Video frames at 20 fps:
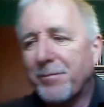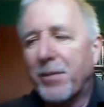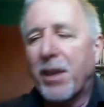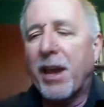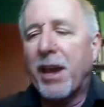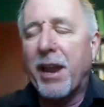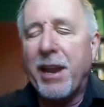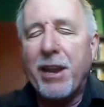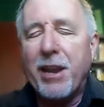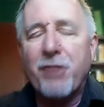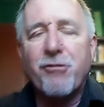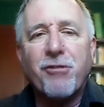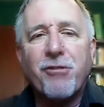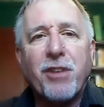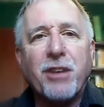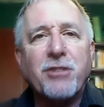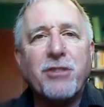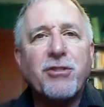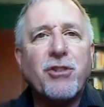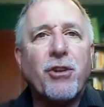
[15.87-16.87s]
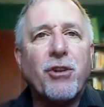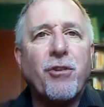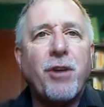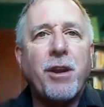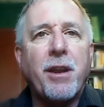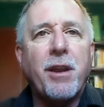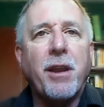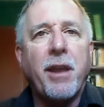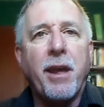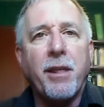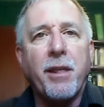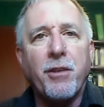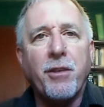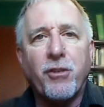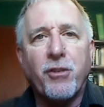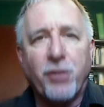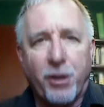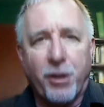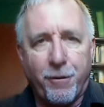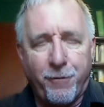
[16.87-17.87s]
interesting story today.
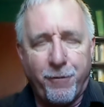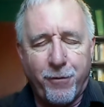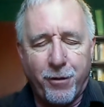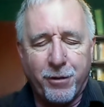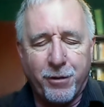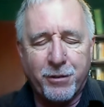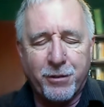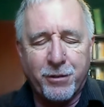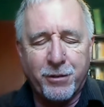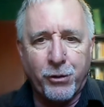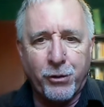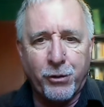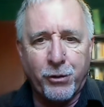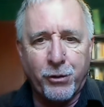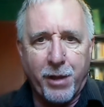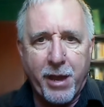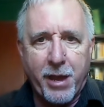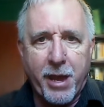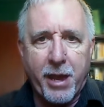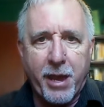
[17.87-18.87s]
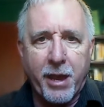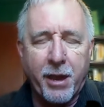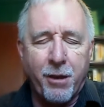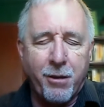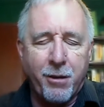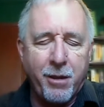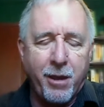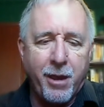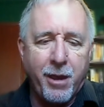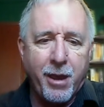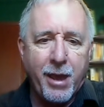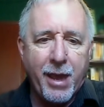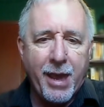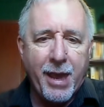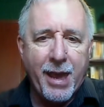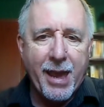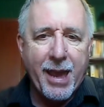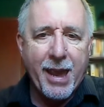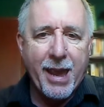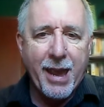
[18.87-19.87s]
This is our first Google Hangout,
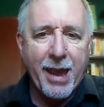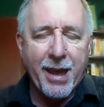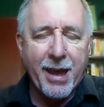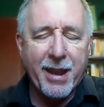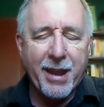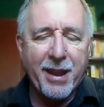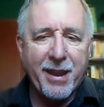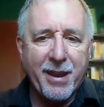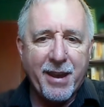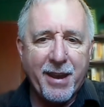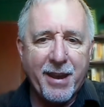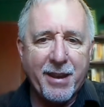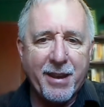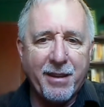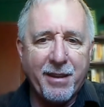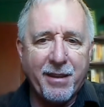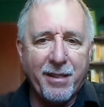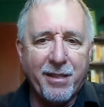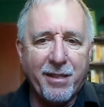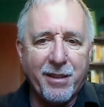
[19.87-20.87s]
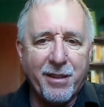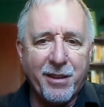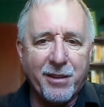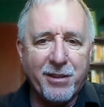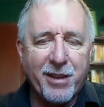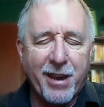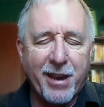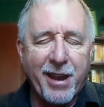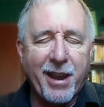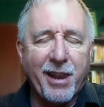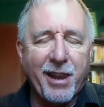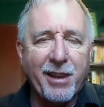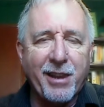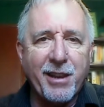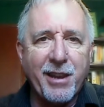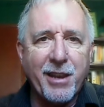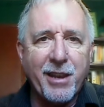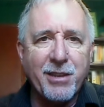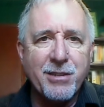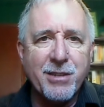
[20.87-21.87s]
and the title
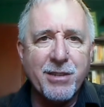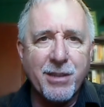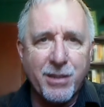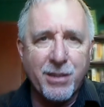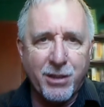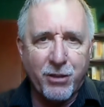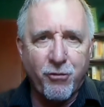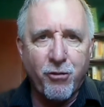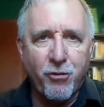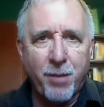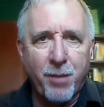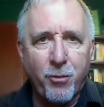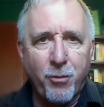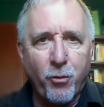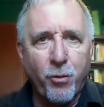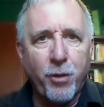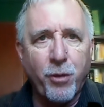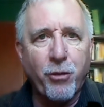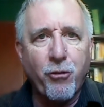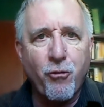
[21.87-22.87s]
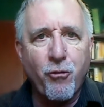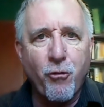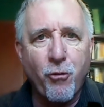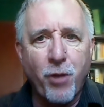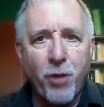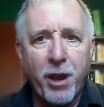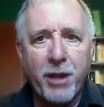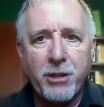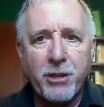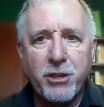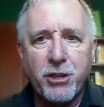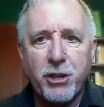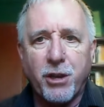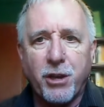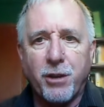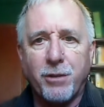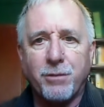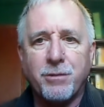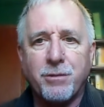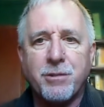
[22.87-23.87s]
is "The Trouble with Trade
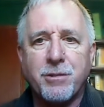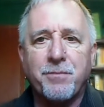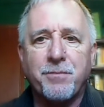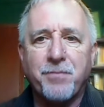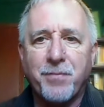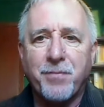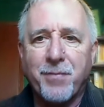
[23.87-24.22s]
Shows."